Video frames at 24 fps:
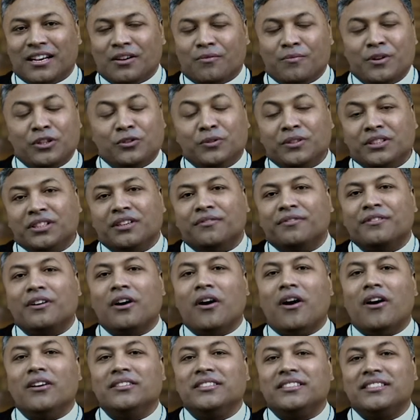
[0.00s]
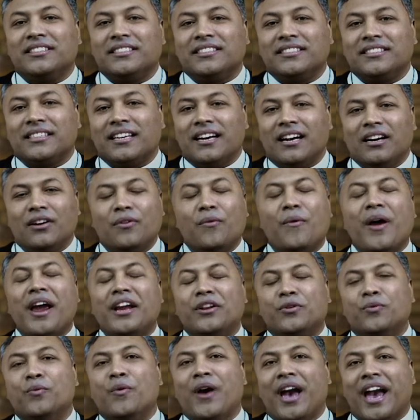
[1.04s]
which was, of course, a
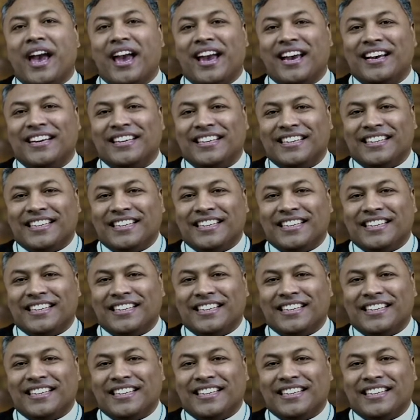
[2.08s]
great way